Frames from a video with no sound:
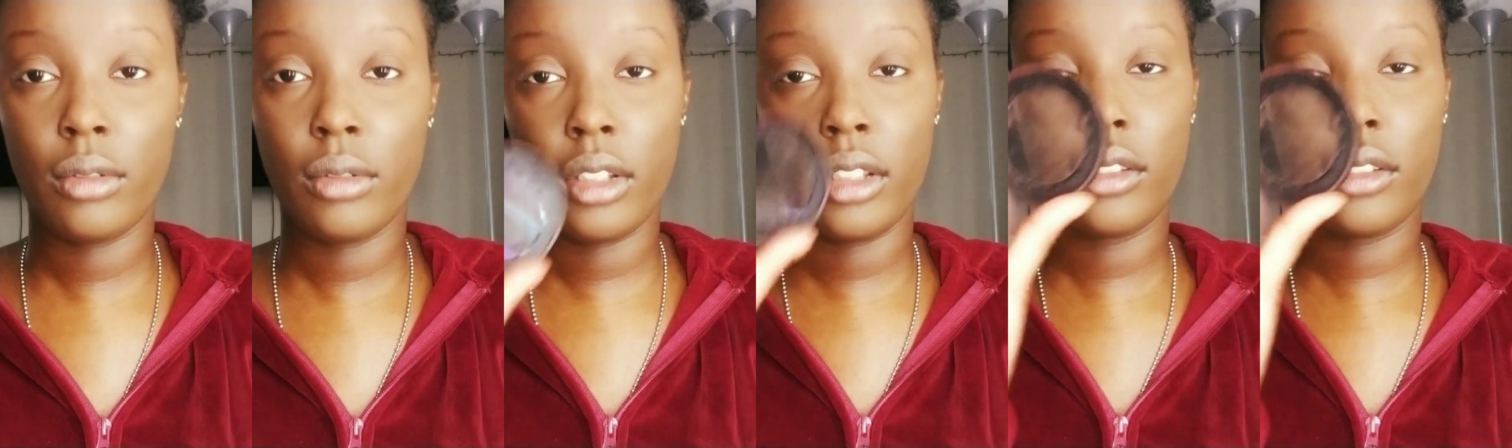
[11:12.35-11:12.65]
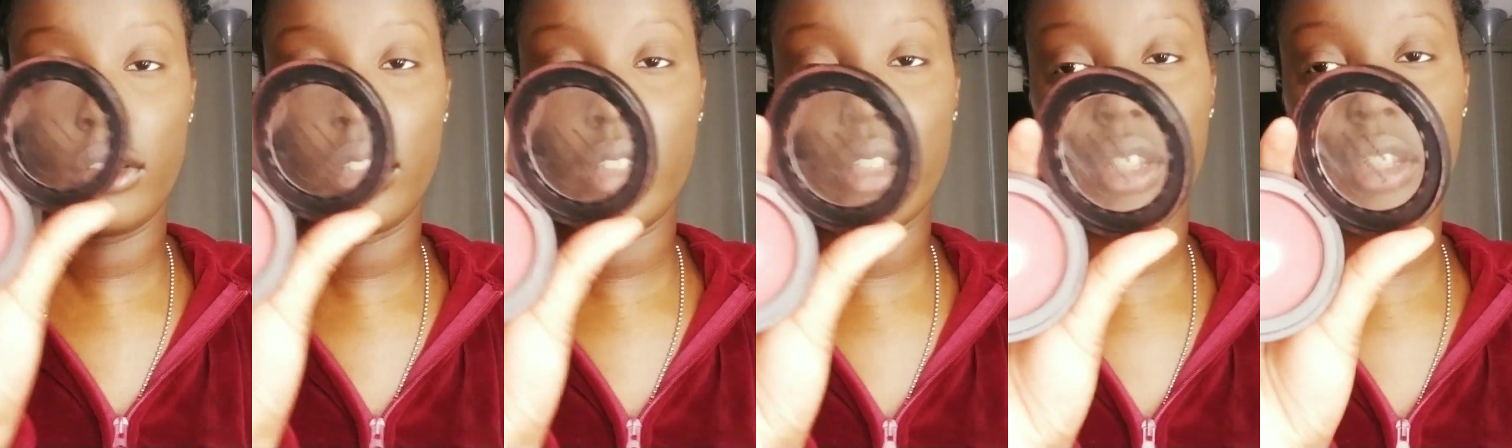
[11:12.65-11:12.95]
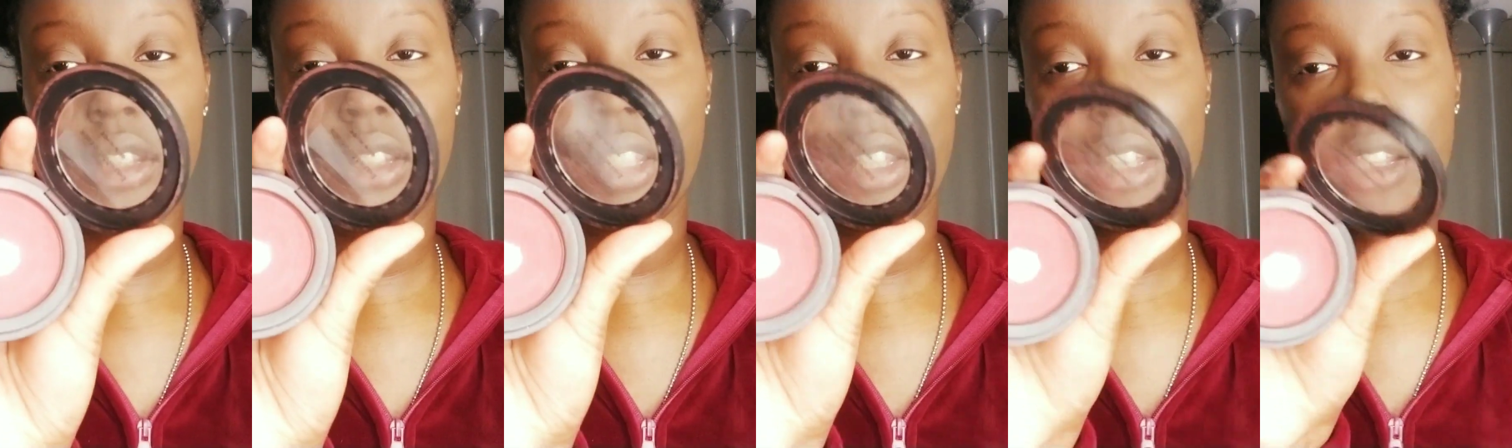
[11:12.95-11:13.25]
I'm gonna
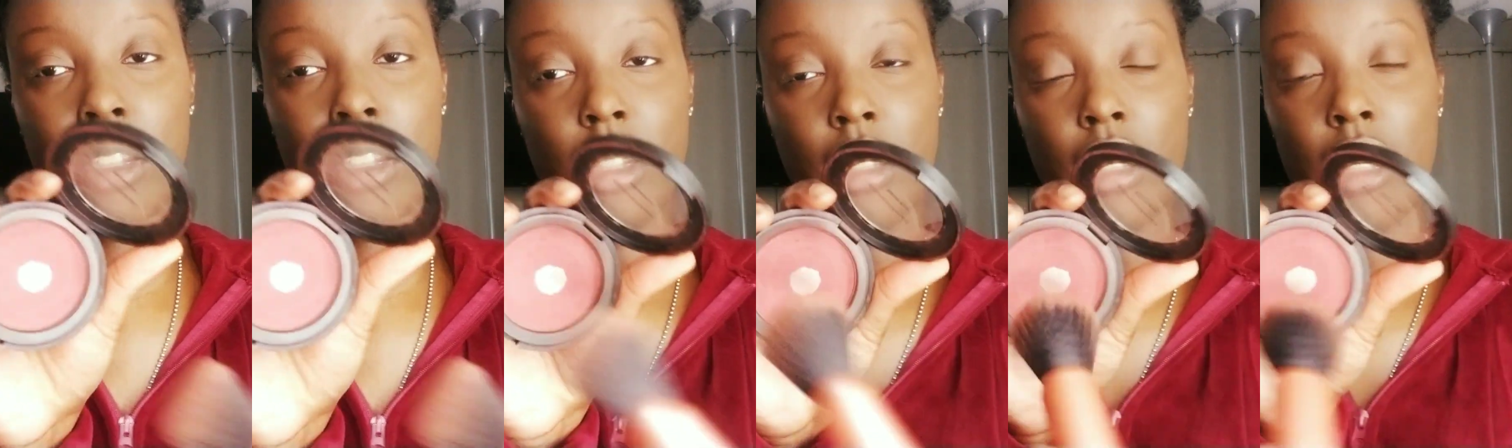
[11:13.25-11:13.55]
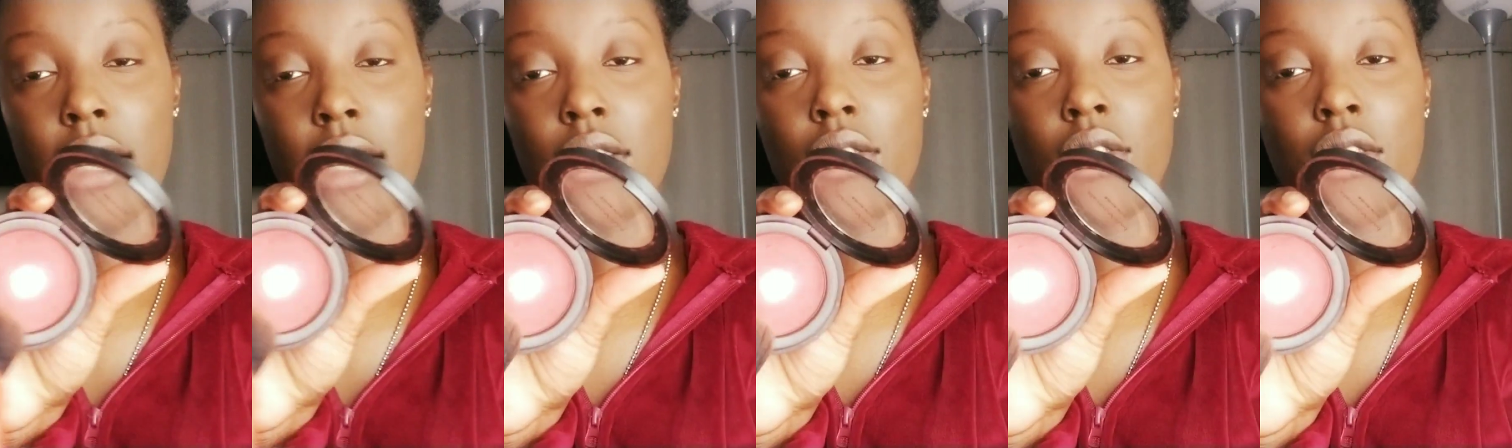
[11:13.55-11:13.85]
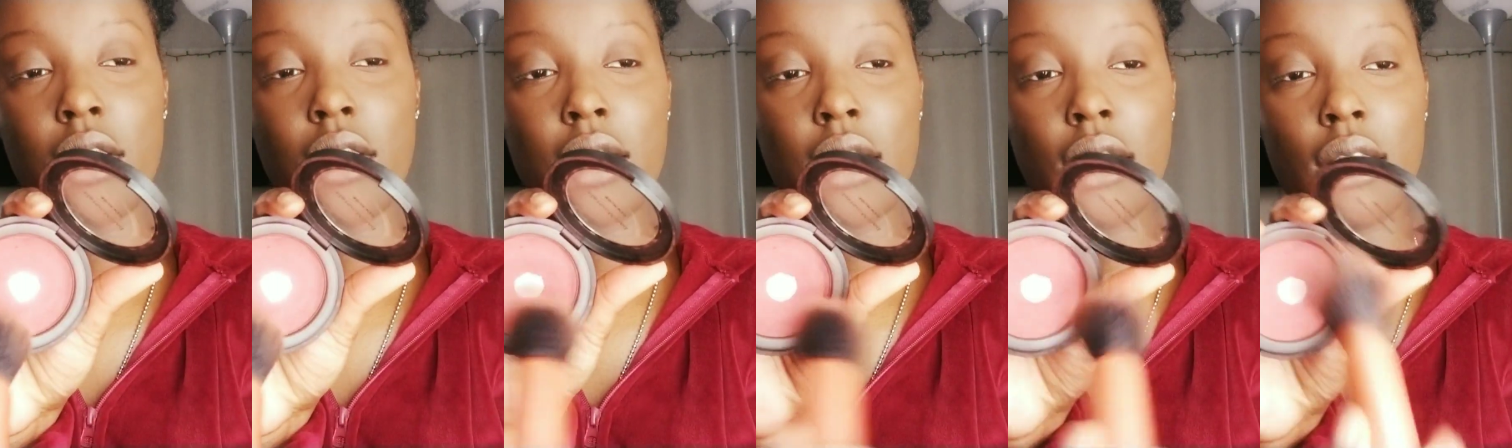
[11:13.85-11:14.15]
take that. As you can
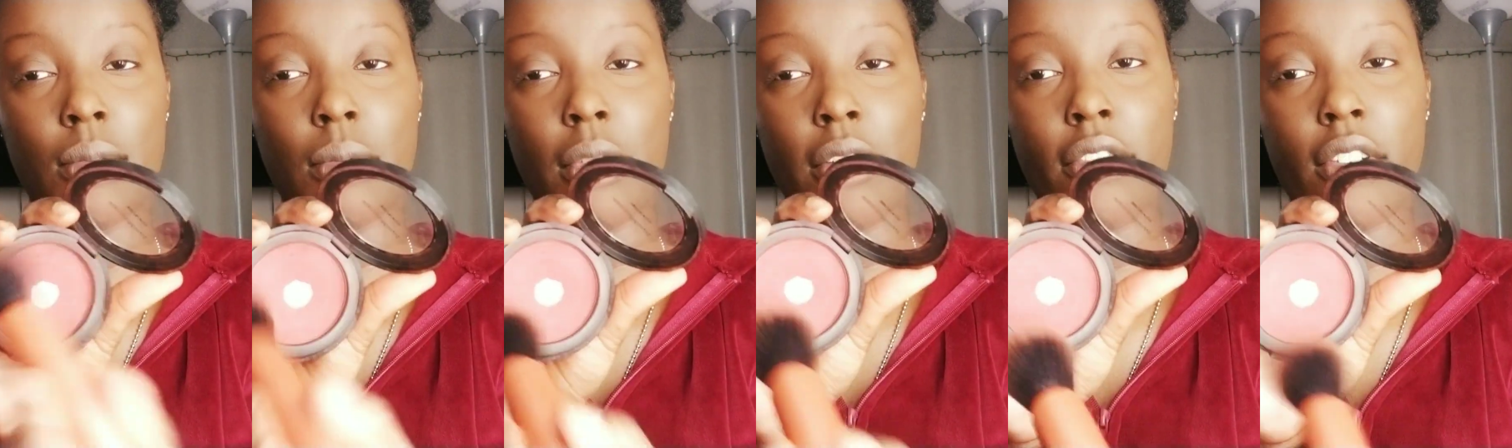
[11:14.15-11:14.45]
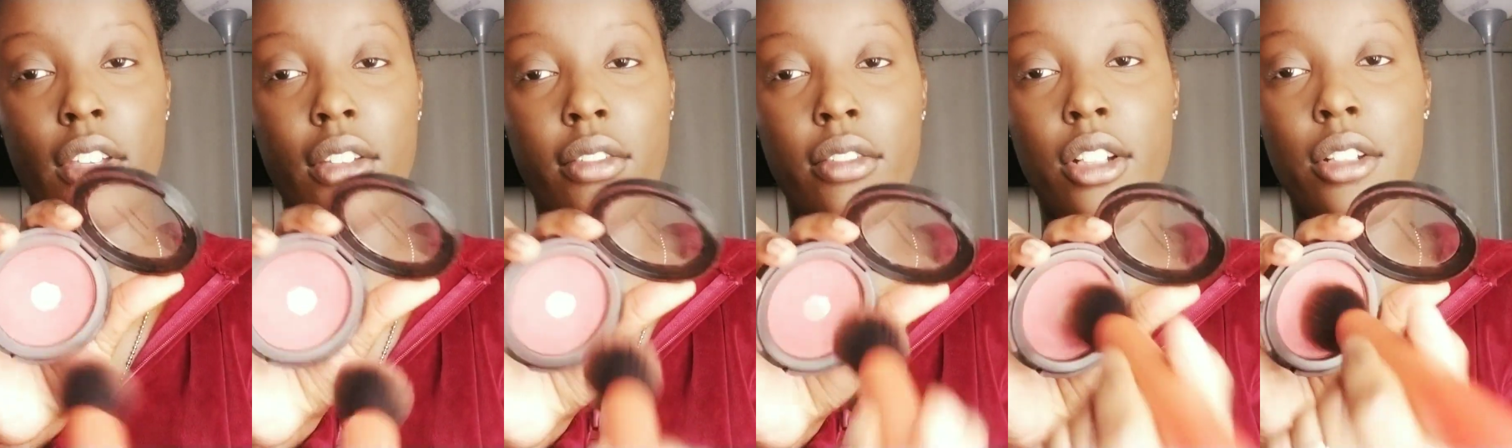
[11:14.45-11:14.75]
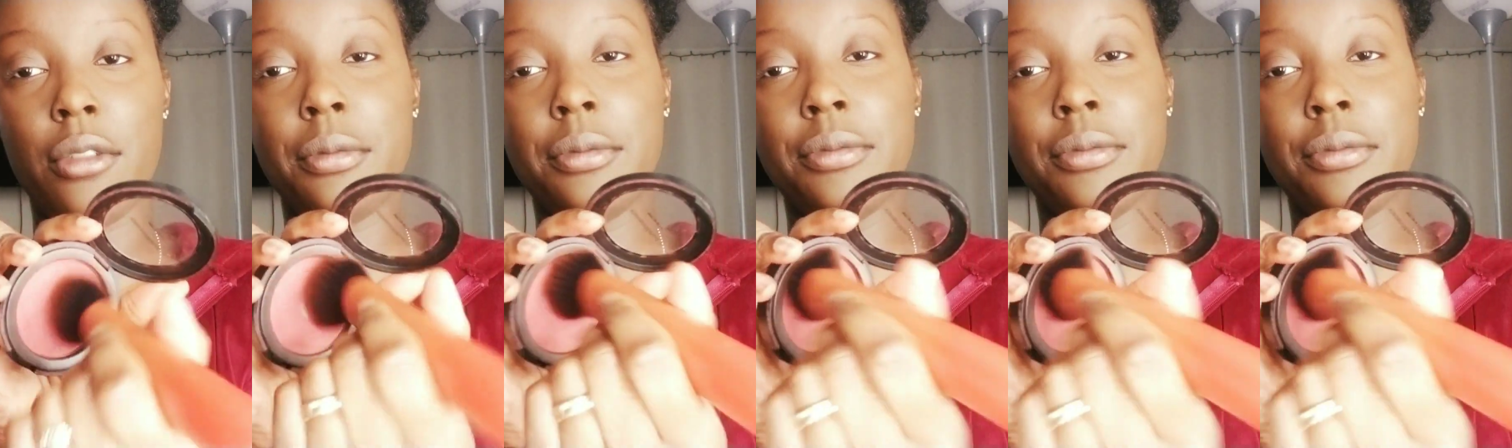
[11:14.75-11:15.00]
tell, it's my favorite.